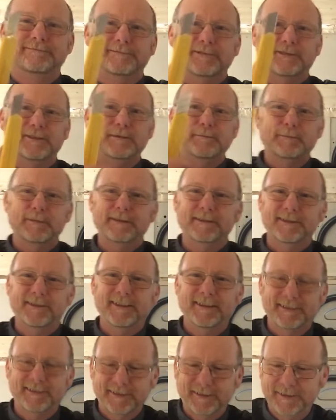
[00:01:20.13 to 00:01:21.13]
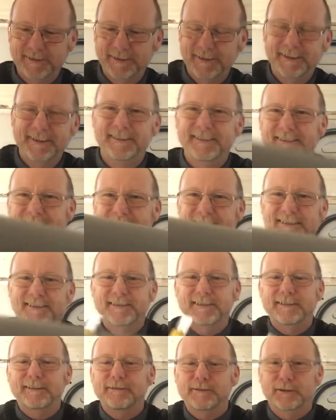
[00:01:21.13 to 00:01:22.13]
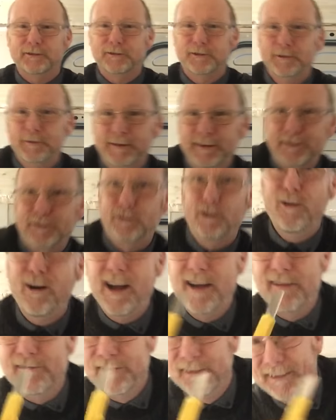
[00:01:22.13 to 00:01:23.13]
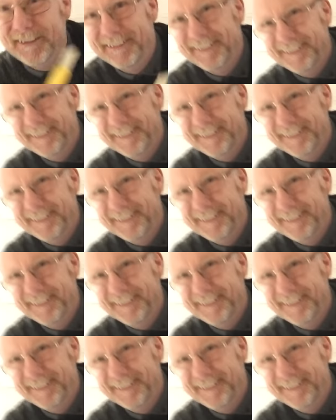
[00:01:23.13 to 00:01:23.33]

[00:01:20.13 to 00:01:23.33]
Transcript: simple as this. Let's see, I'm going to do this live.